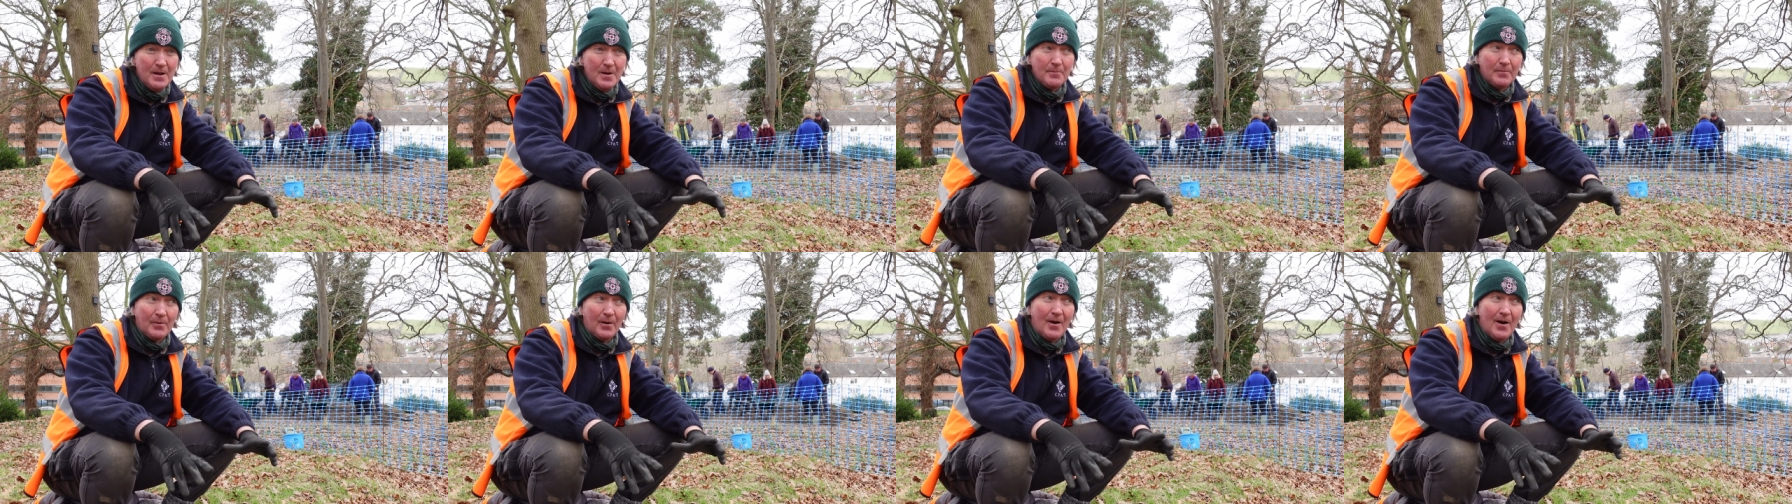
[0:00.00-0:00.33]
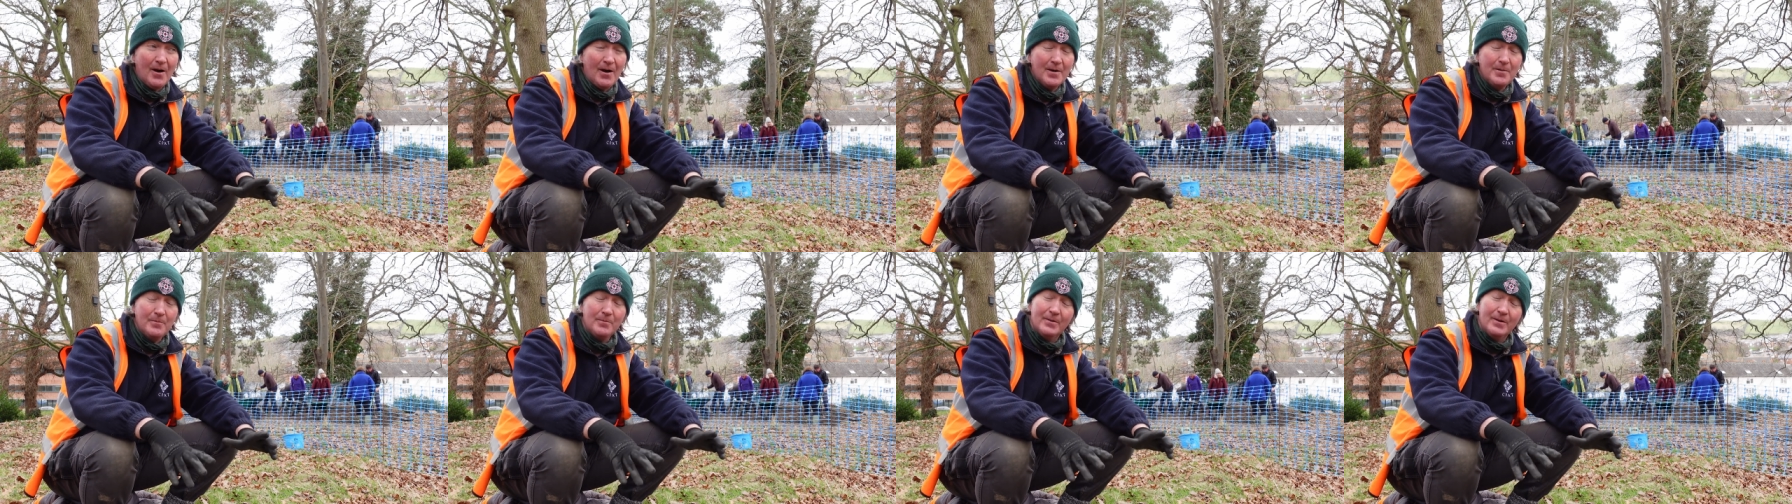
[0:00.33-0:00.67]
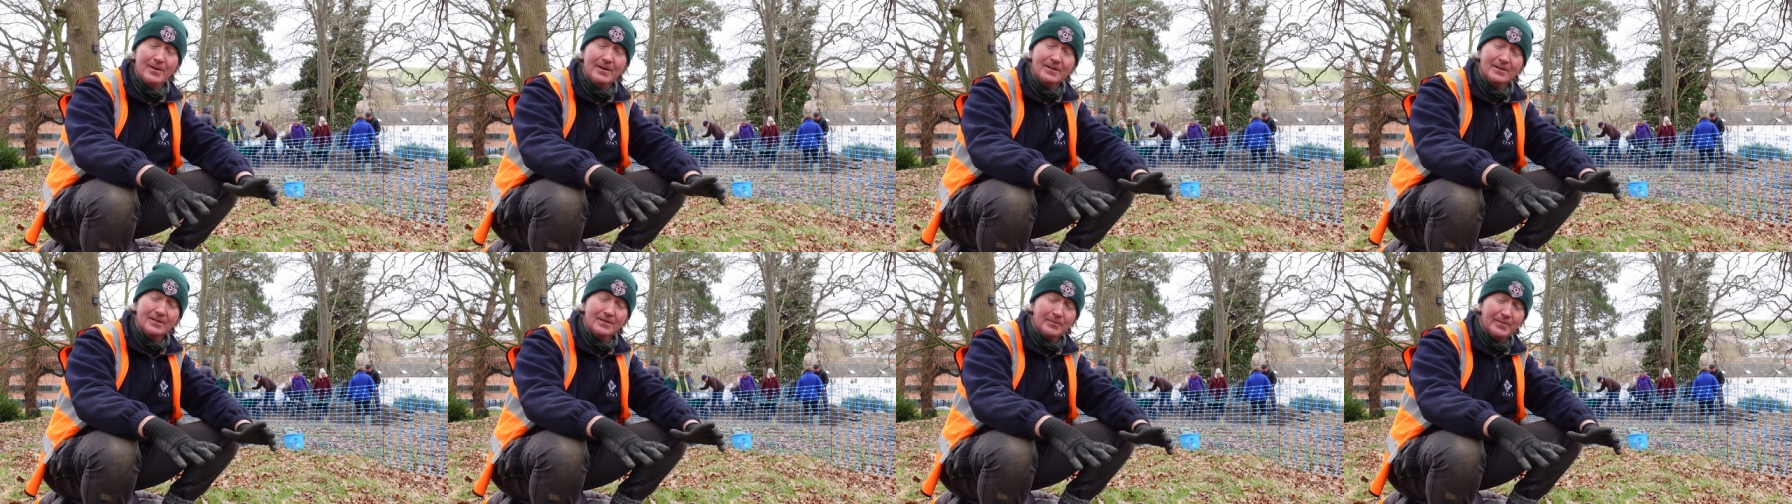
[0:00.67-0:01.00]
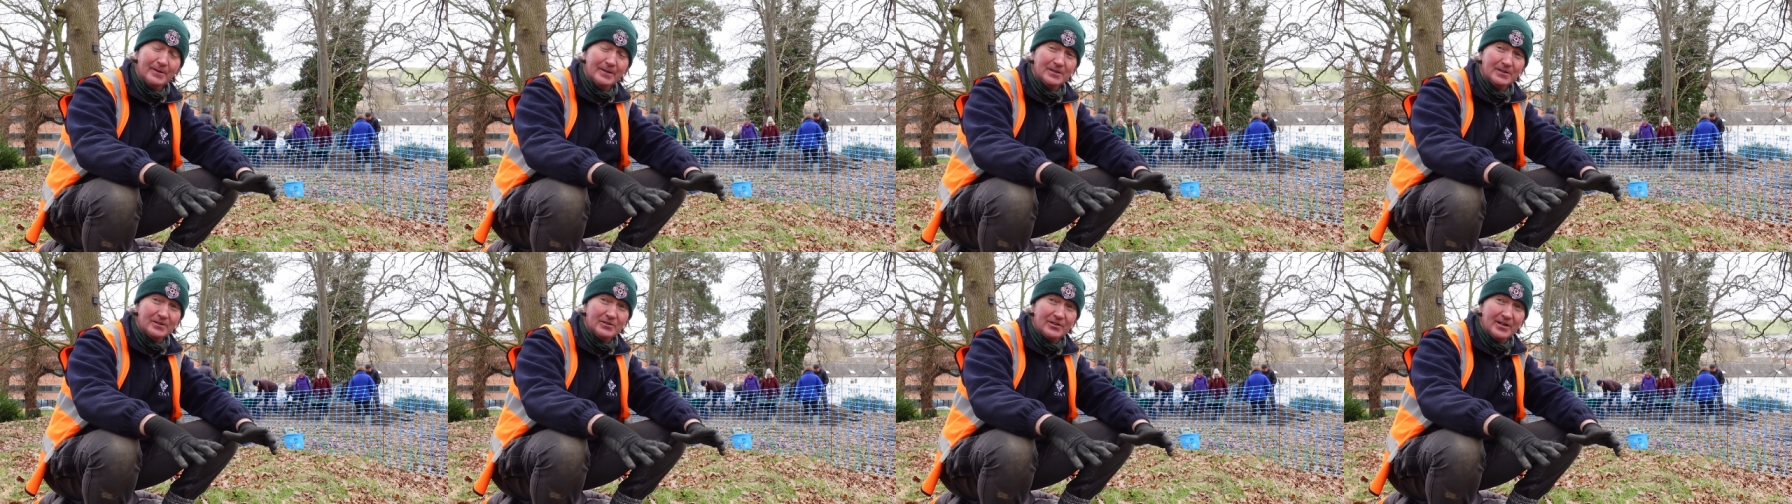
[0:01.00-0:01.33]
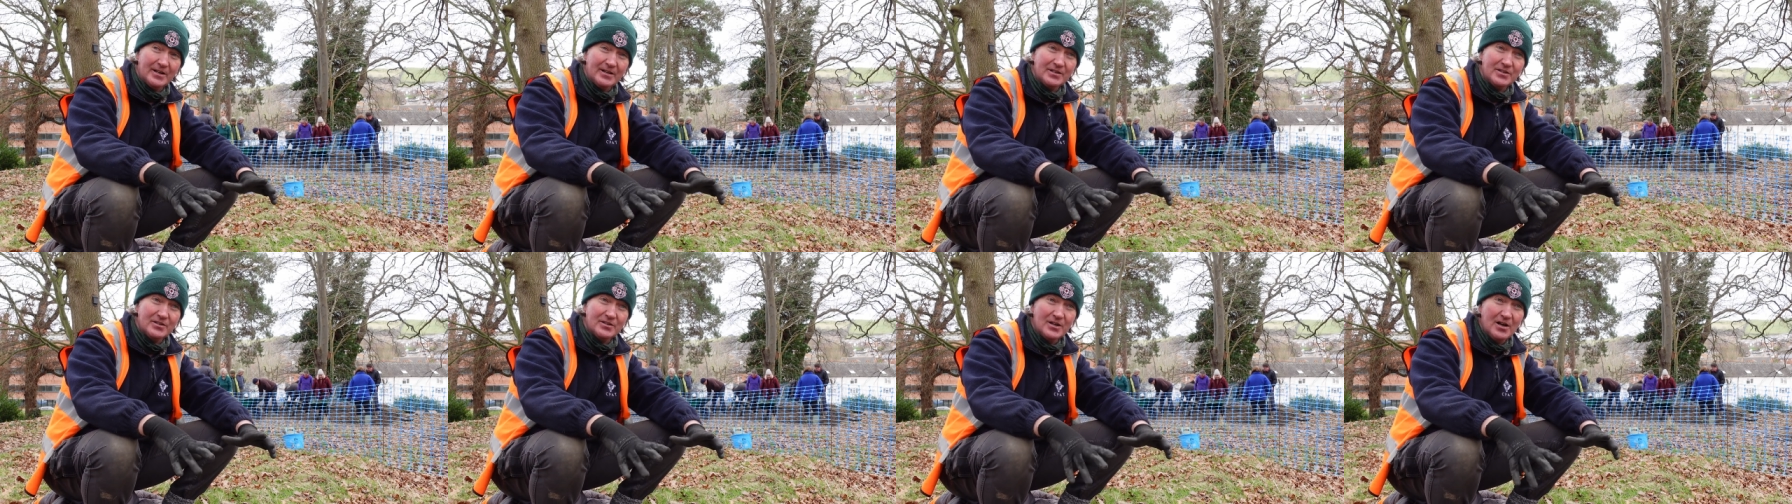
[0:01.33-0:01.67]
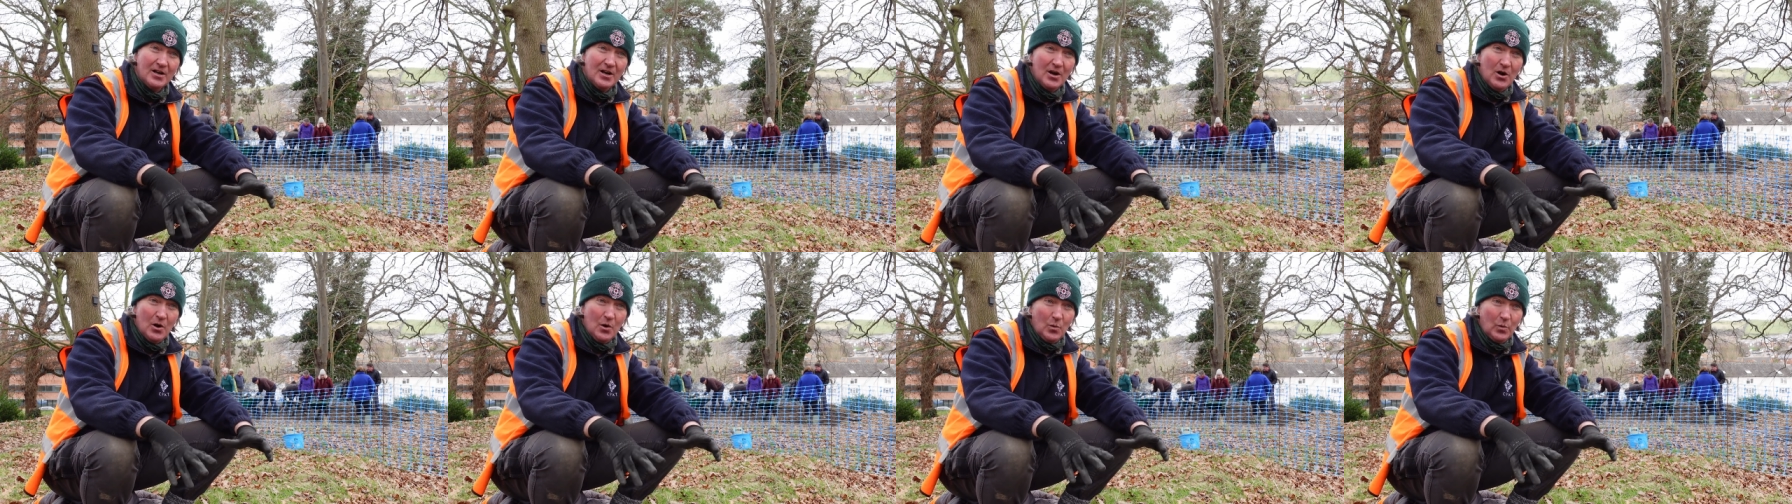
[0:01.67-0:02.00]
Behind me in the big trench,
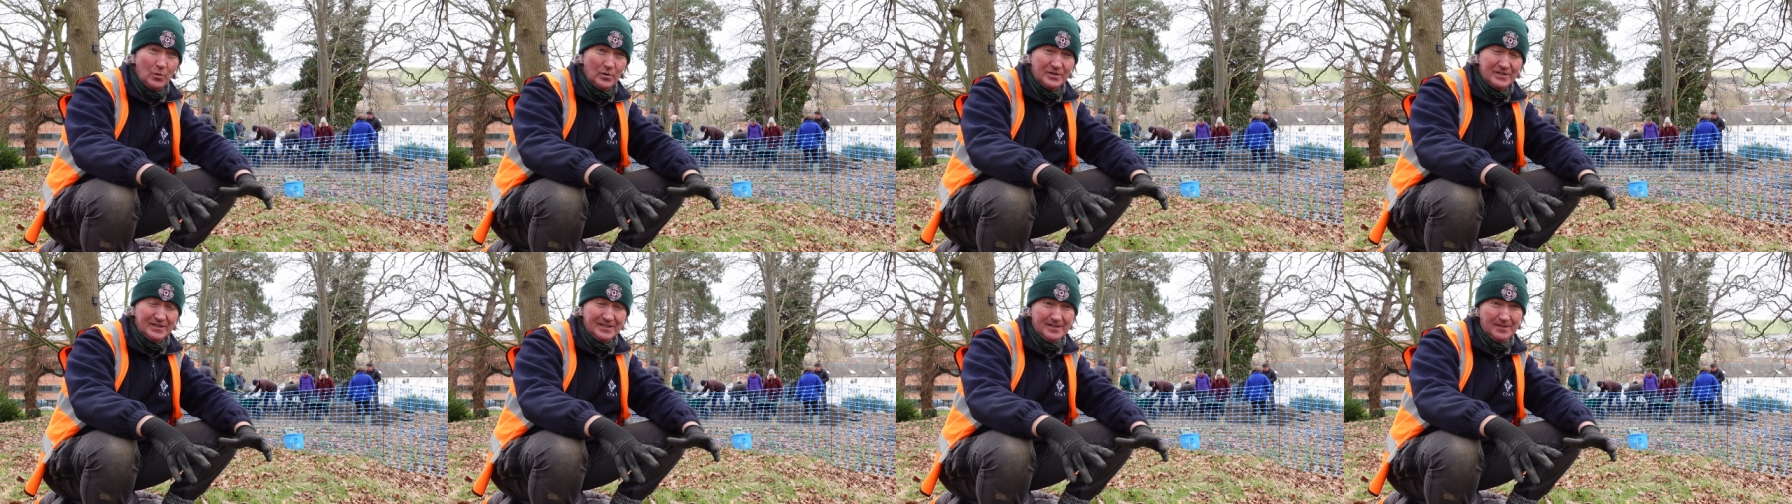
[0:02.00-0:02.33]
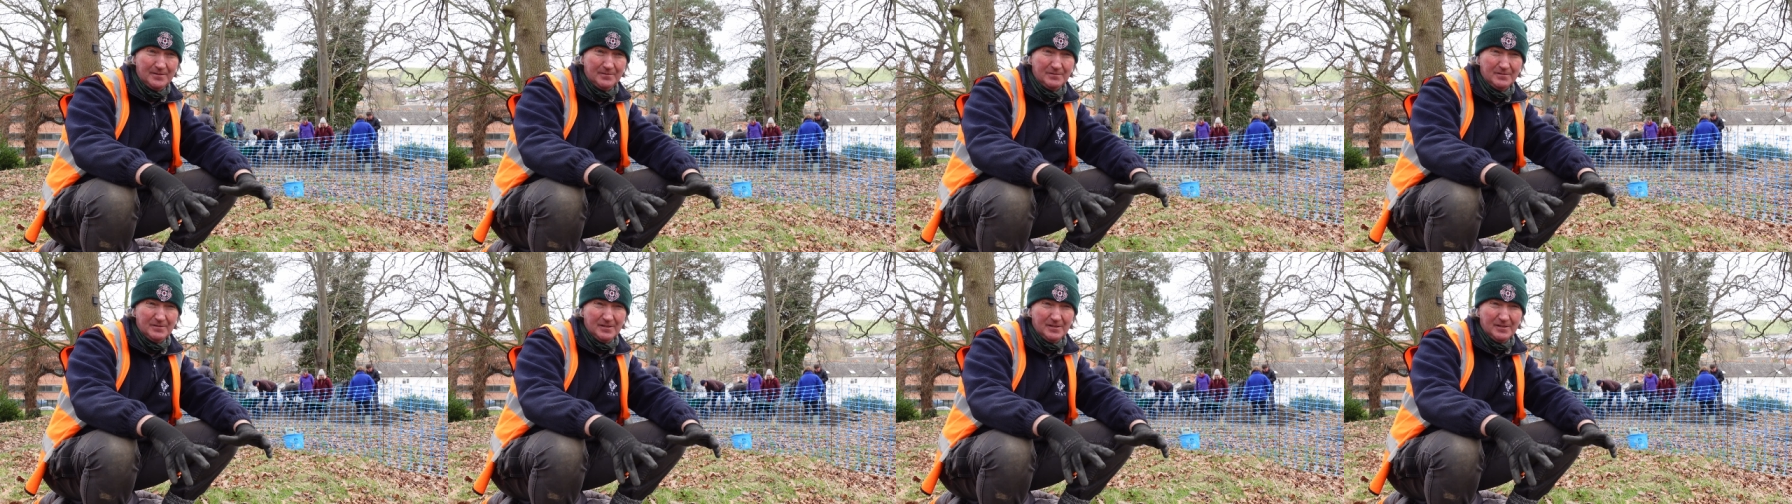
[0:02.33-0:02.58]
we're seeing